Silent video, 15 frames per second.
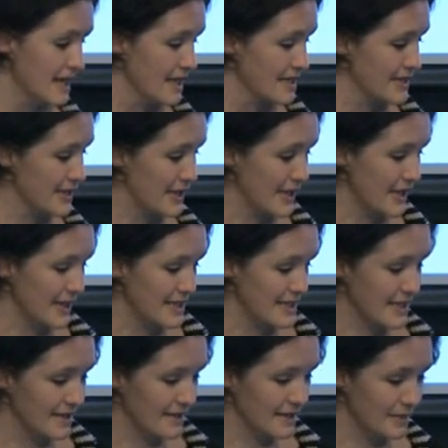So the
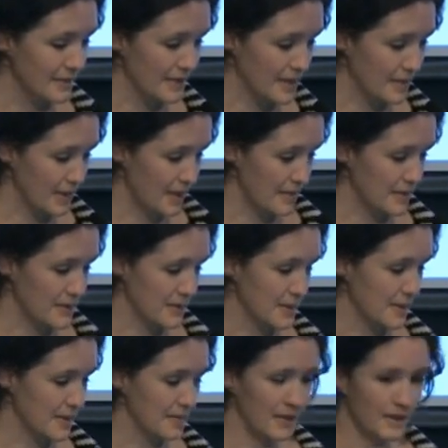idea with the People
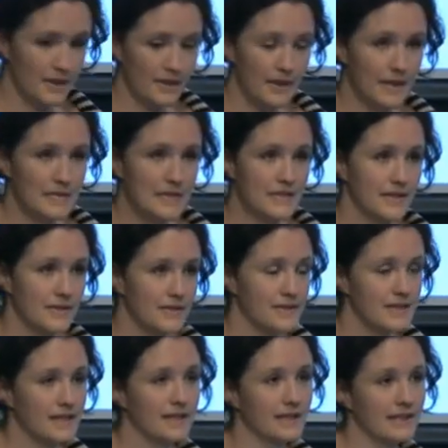Talking program is to use
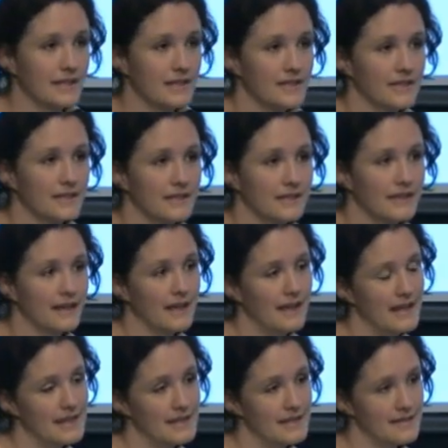the collection
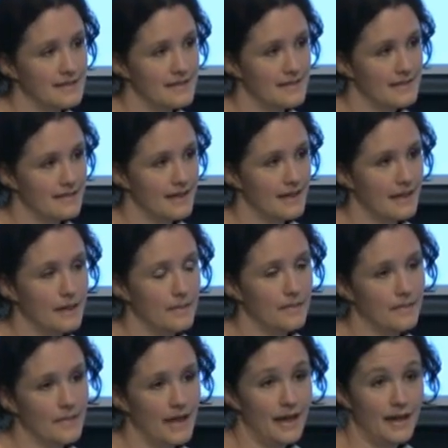and
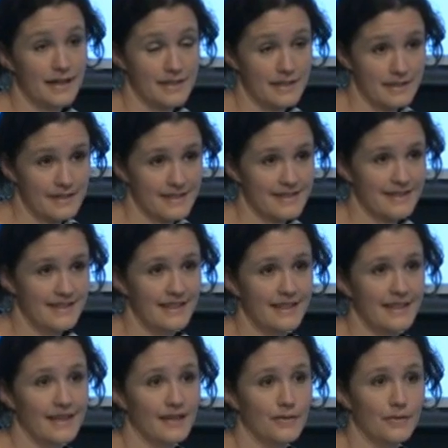artists in
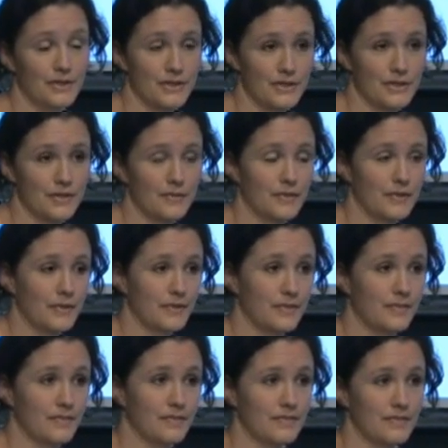our workshop
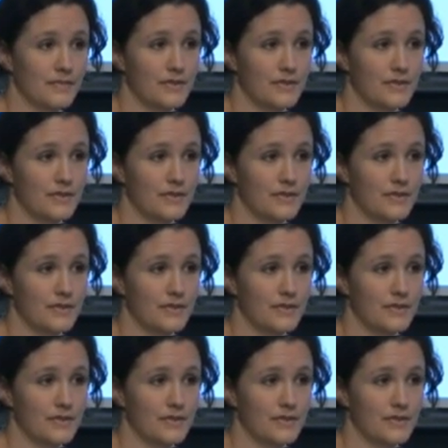room